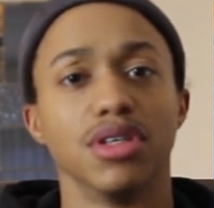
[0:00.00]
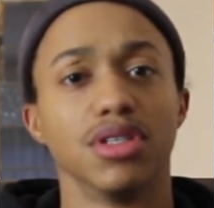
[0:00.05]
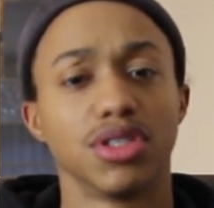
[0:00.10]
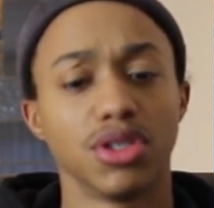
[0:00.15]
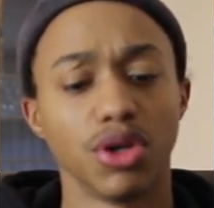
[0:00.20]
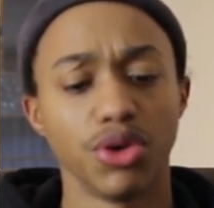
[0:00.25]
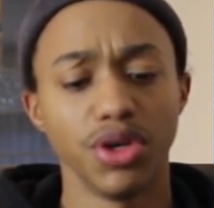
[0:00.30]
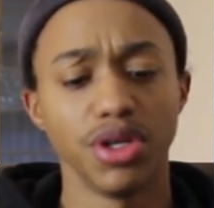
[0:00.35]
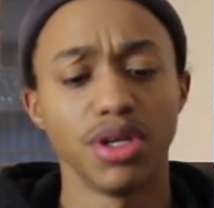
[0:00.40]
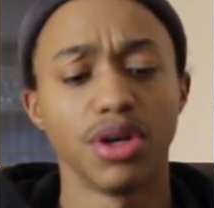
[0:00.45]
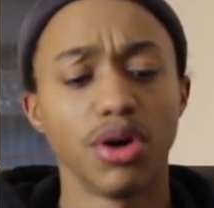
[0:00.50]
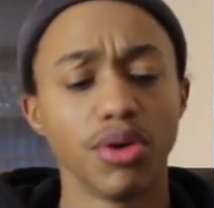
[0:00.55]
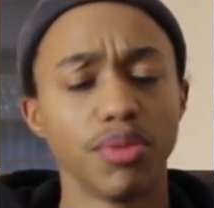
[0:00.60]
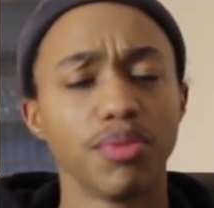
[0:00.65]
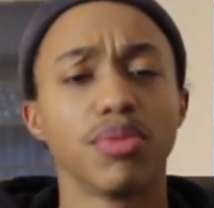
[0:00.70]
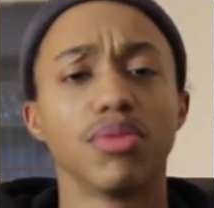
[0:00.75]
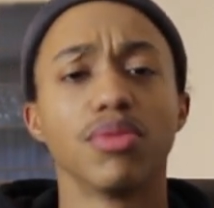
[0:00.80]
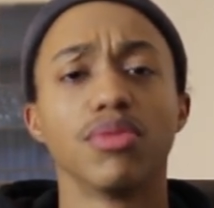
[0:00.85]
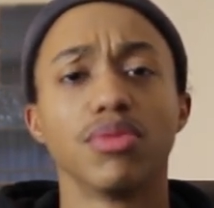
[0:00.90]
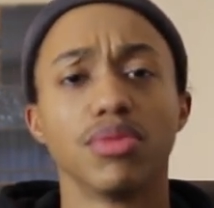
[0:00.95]
So, you
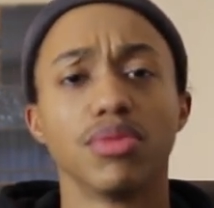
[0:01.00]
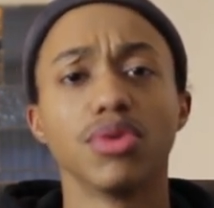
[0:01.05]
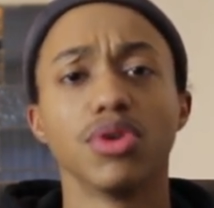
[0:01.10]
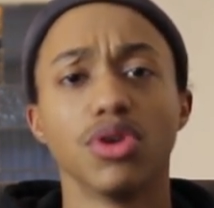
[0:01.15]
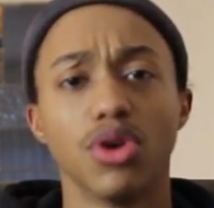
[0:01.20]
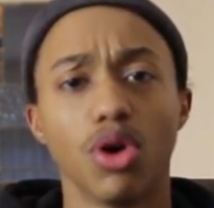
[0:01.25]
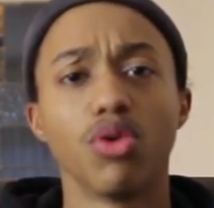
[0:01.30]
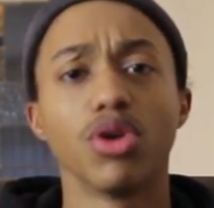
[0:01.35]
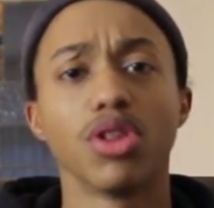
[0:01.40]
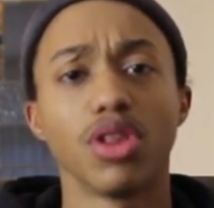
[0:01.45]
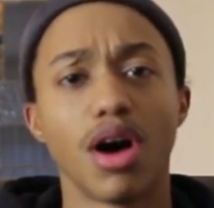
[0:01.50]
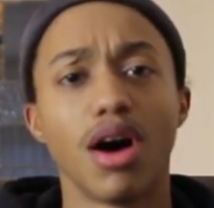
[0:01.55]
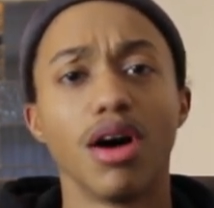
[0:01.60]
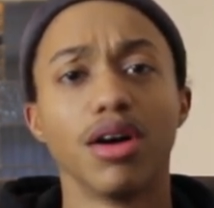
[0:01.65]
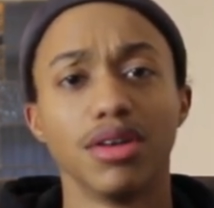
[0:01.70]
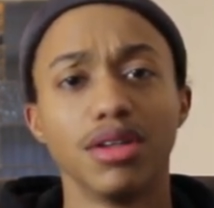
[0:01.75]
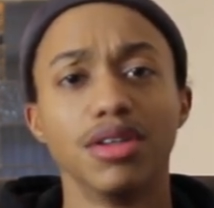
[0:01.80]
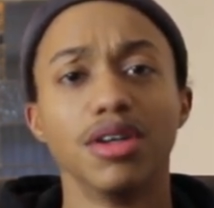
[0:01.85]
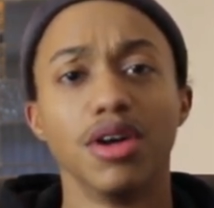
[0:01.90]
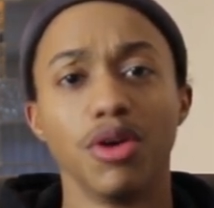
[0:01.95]
know, go
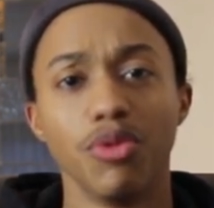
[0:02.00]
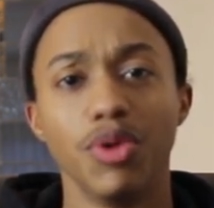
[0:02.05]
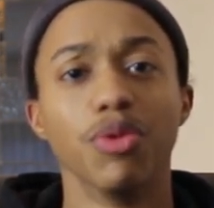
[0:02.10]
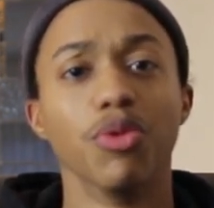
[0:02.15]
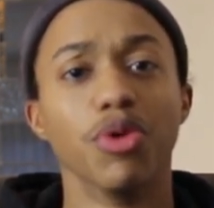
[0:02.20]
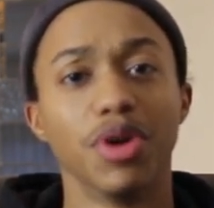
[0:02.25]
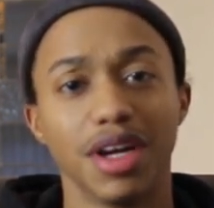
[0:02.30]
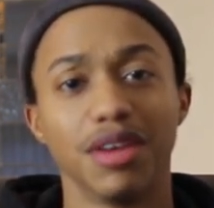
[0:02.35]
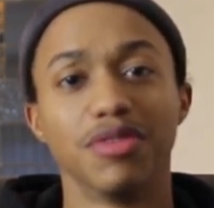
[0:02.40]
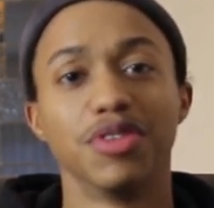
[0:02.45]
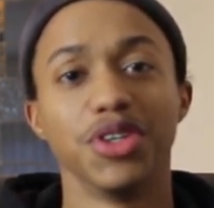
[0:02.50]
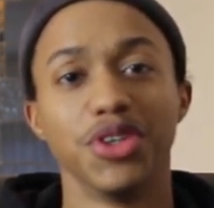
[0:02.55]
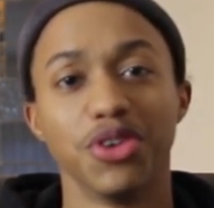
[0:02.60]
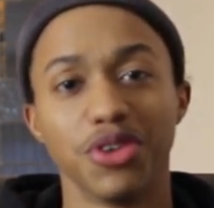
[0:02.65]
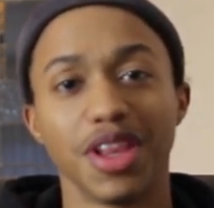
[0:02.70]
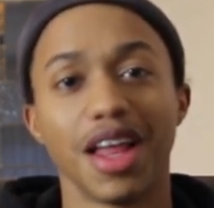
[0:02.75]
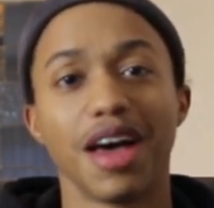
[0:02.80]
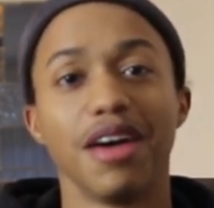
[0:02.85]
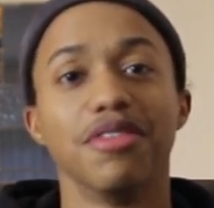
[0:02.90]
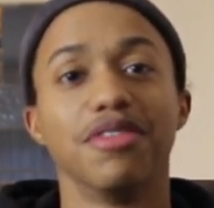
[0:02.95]
along with whatever
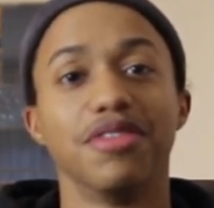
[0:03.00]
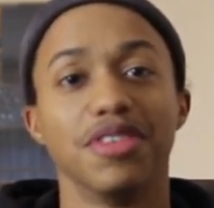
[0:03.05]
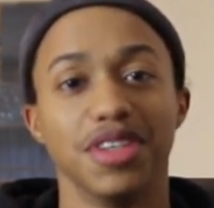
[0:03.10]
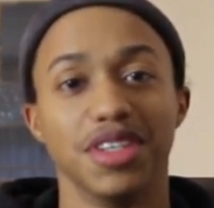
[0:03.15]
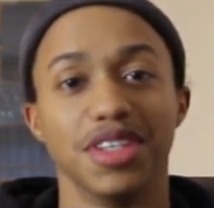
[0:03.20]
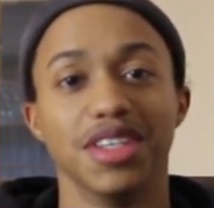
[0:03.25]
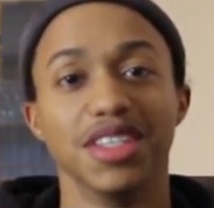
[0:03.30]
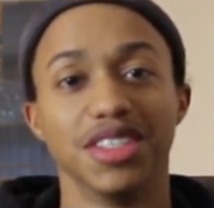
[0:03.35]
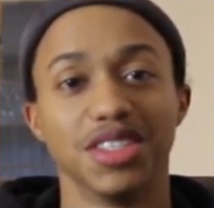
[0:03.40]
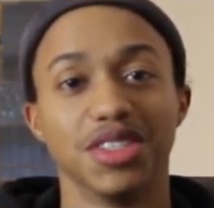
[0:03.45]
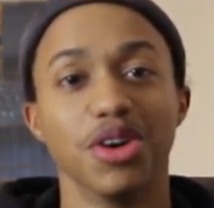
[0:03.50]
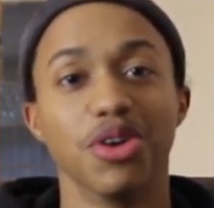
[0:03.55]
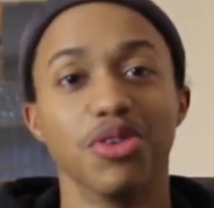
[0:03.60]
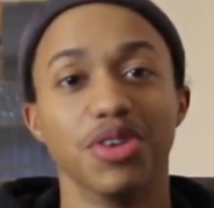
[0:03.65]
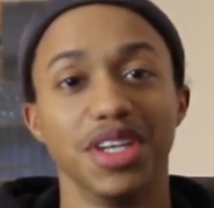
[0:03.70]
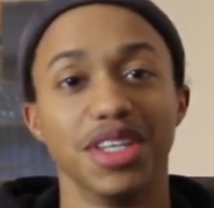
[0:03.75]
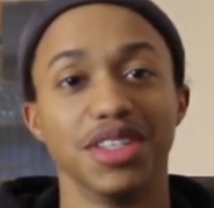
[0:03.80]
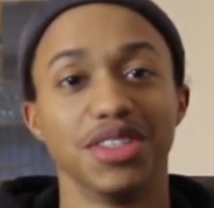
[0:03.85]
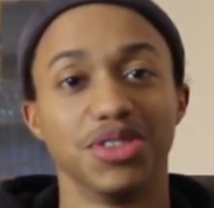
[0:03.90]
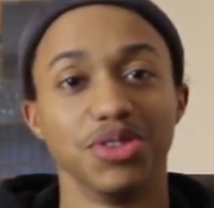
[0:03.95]
your life is
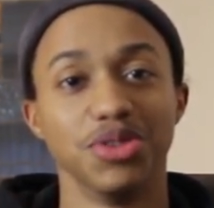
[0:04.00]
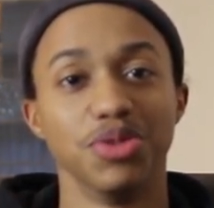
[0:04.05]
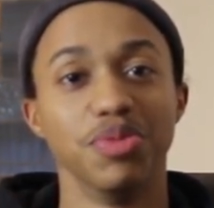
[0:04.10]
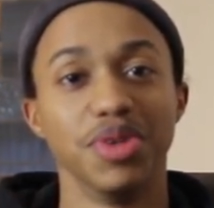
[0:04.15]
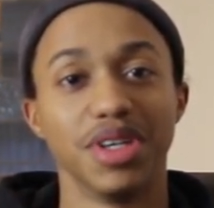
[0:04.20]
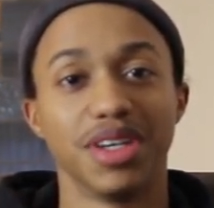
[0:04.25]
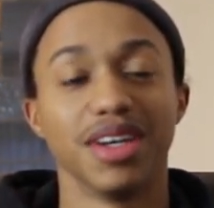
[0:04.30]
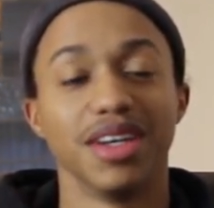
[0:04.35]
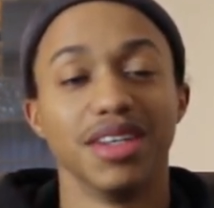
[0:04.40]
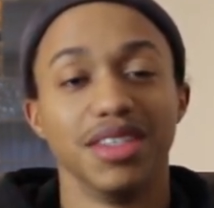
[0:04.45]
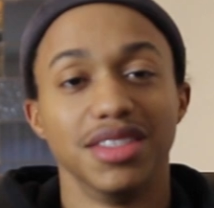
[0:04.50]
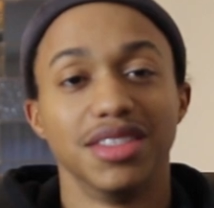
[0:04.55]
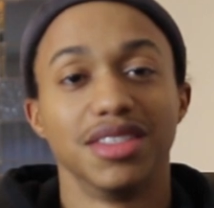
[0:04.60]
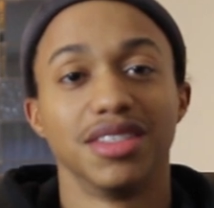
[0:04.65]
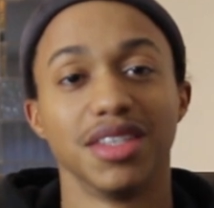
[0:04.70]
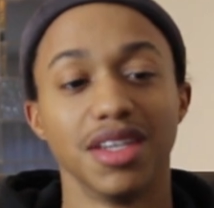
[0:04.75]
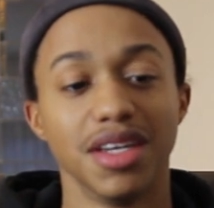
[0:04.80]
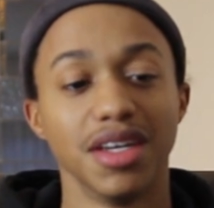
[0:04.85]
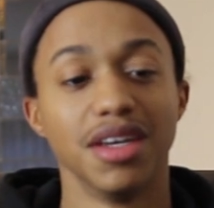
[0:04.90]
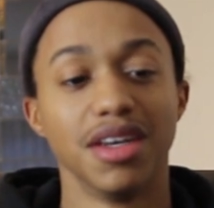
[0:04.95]
going into
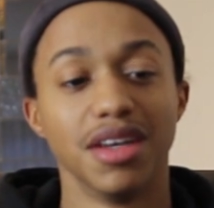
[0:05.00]
because